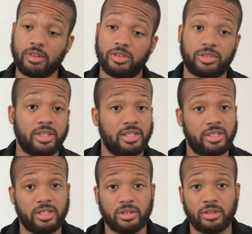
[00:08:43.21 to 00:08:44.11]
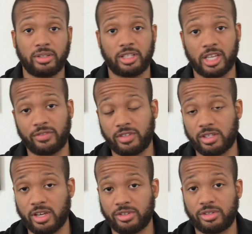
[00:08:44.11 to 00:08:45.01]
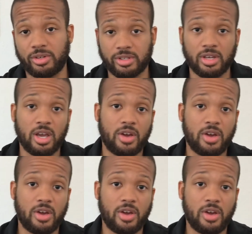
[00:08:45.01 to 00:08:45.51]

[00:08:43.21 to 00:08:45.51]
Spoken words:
So seeing this here, they gave discounts to us